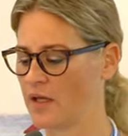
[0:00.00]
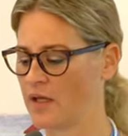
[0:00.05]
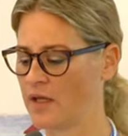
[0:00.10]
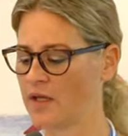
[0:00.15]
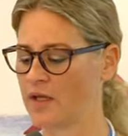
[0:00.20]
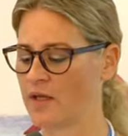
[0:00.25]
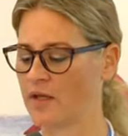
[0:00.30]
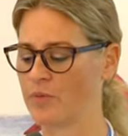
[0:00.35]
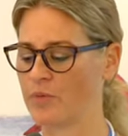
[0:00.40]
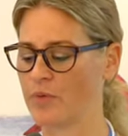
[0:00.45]

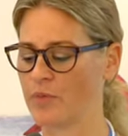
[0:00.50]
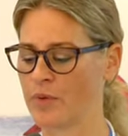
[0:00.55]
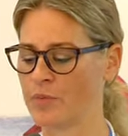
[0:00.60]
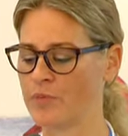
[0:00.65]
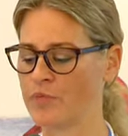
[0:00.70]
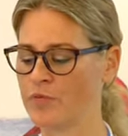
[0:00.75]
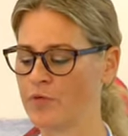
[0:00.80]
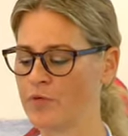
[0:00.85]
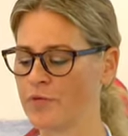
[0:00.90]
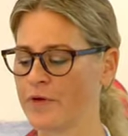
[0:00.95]
in
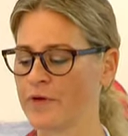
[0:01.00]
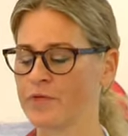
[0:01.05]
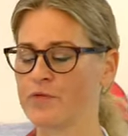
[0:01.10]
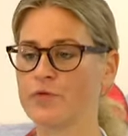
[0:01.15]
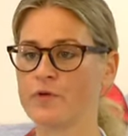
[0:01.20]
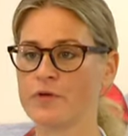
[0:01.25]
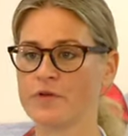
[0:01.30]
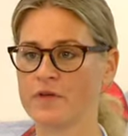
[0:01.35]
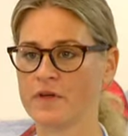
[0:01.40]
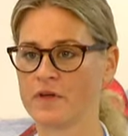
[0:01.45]
improving
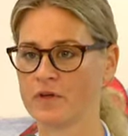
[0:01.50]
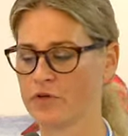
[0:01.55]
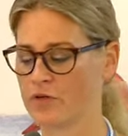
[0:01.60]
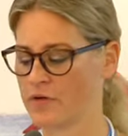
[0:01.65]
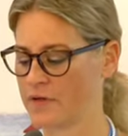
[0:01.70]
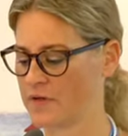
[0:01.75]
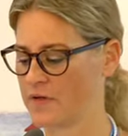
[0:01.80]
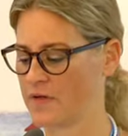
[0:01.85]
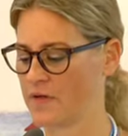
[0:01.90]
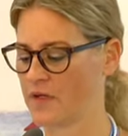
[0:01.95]
food
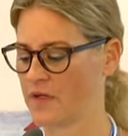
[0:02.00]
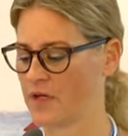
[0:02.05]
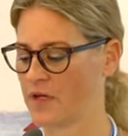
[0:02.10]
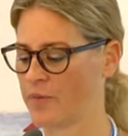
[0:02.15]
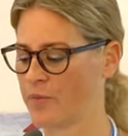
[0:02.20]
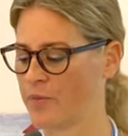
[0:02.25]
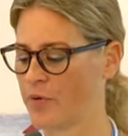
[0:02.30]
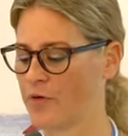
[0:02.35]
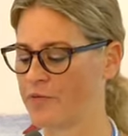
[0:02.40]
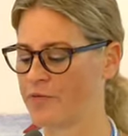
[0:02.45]
security
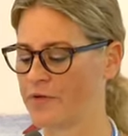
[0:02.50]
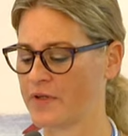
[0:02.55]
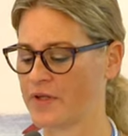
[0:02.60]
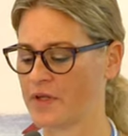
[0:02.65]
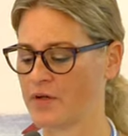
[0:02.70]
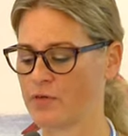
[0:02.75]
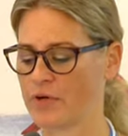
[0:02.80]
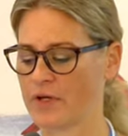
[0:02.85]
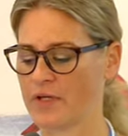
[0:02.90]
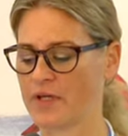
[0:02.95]
and
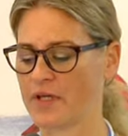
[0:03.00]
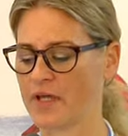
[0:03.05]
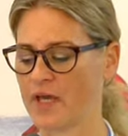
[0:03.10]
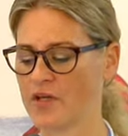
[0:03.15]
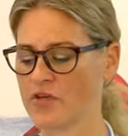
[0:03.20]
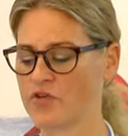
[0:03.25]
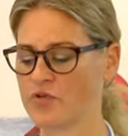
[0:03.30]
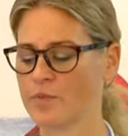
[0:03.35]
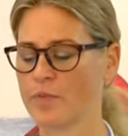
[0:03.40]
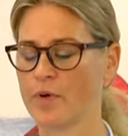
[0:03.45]
poverty
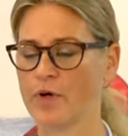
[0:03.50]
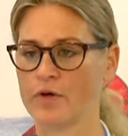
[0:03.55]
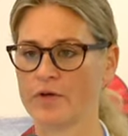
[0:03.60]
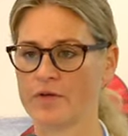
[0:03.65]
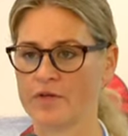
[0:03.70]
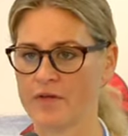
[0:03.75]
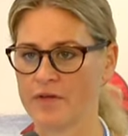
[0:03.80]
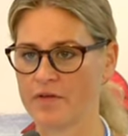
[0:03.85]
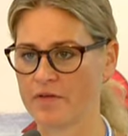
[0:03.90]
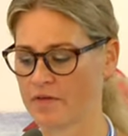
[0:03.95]
eradication
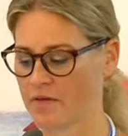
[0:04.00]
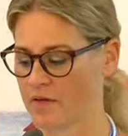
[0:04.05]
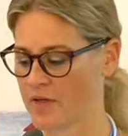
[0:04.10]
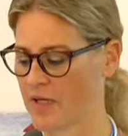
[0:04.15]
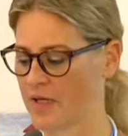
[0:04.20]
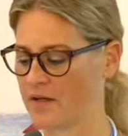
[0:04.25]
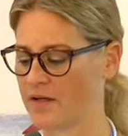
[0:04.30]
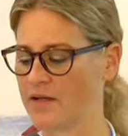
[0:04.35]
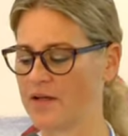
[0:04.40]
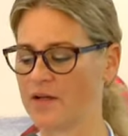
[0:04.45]
policies,
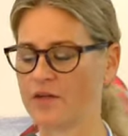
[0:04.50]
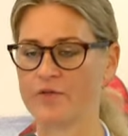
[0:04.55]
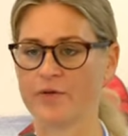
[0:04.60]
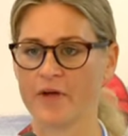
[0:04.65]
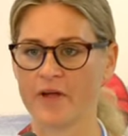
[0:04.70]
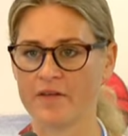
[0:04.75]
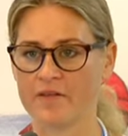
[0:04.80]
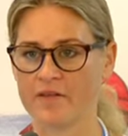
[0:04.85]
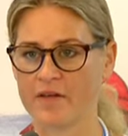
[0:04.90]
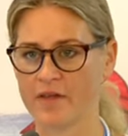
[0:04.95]
and in
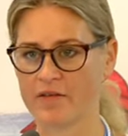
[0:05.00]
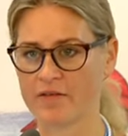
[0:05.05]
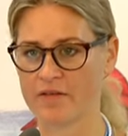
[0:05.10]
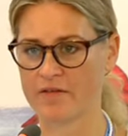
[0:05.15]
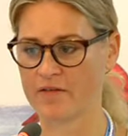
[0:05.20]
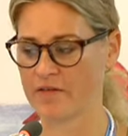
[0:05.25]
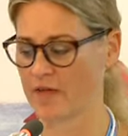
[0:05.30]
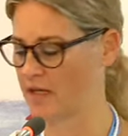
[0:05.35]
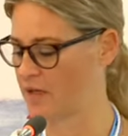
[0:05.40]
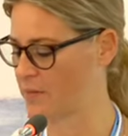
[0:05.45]
advancing
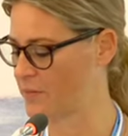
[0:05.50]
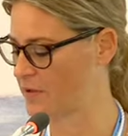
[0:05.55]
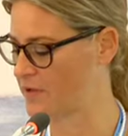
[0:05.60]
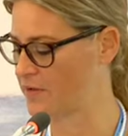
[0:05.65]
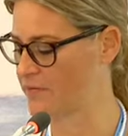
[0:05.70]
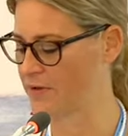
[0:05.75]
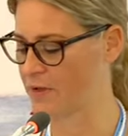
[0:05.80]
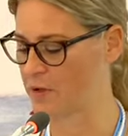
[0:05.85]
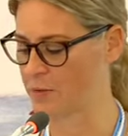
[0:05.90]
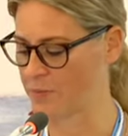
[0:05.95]
sustainable
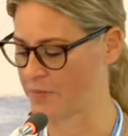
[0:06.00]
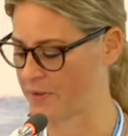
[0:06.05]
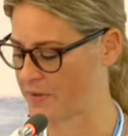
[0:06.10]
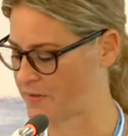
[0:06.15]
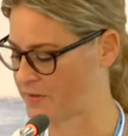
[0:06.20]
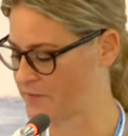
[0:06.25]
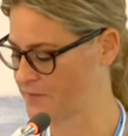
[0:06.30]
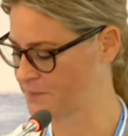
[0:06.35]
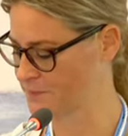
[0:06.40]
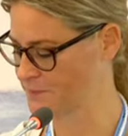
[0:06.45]
development.